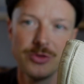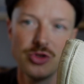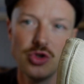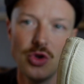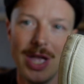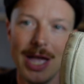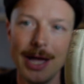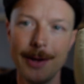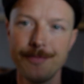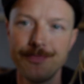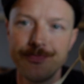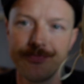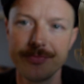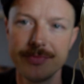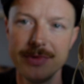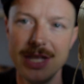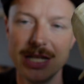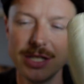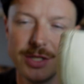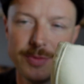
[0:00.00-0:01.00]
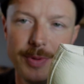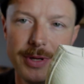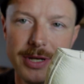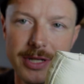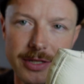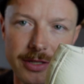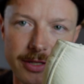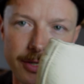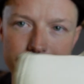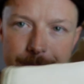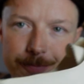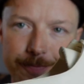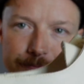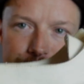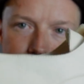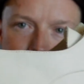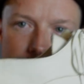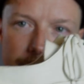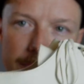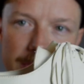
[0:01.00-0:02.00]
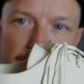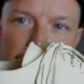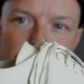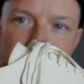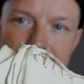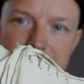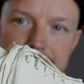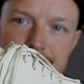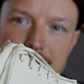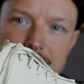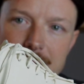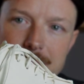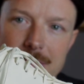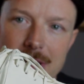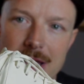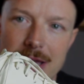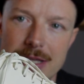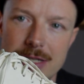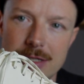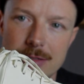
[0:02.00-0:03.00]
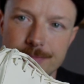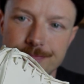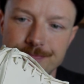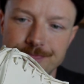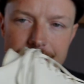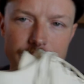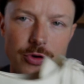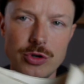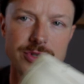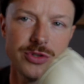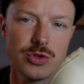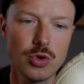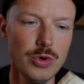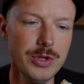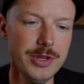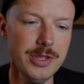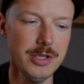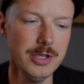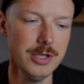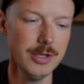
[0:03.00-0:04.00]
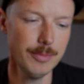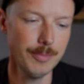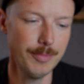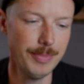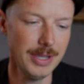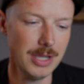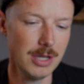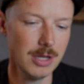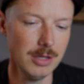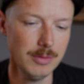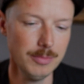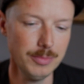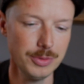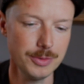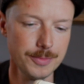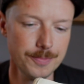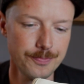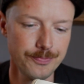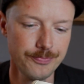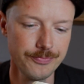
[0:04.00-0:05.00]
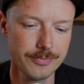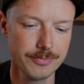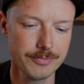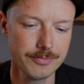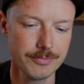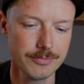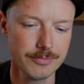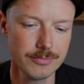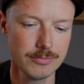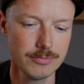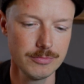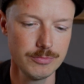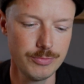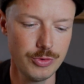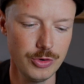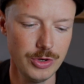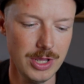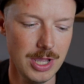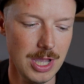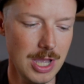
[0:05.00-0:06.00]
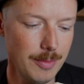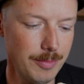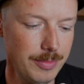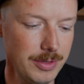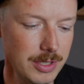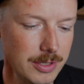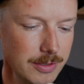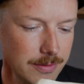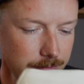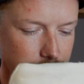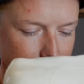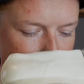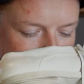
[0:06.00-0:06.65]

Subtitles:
So yeah, that's been it. That has been my first Guidi pickup. Pretty happy.